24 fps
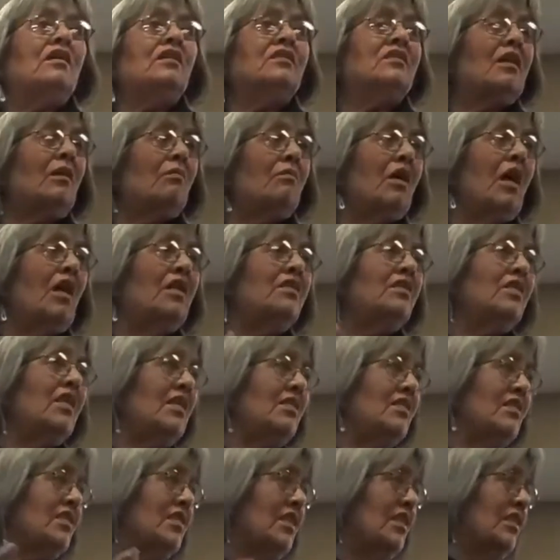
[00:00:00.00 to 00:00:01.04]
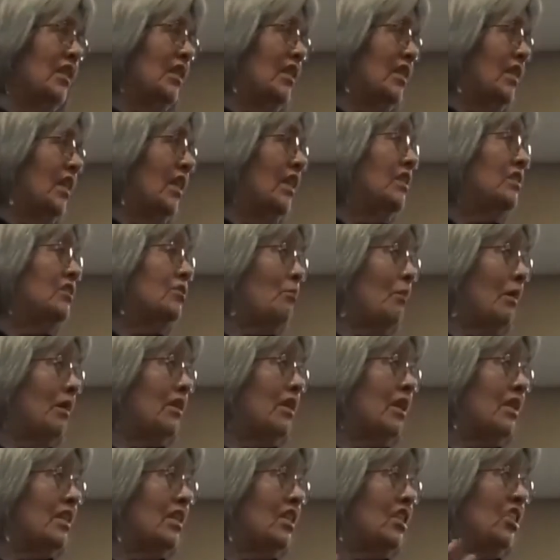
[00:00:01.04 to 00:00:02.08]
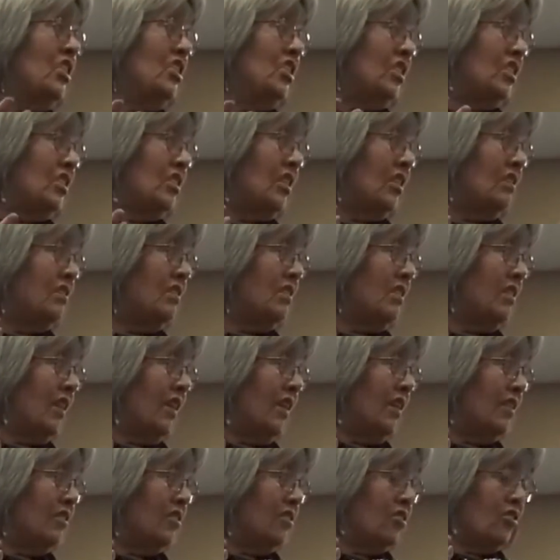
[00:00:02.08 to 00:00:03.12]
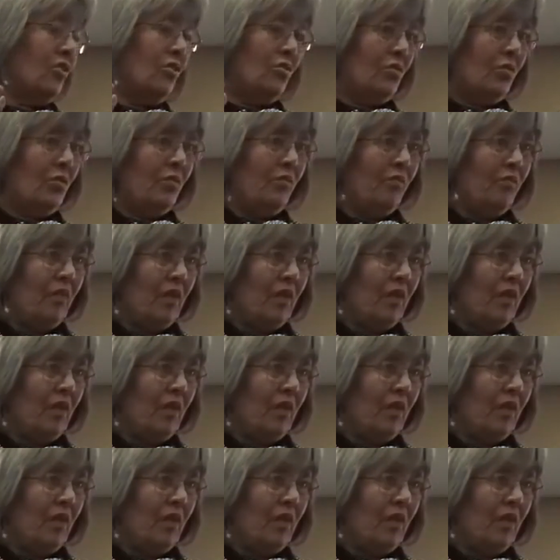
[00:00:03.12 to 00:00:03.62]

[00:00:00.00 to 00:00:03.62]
sometimes does silly things, but it teaches us things too.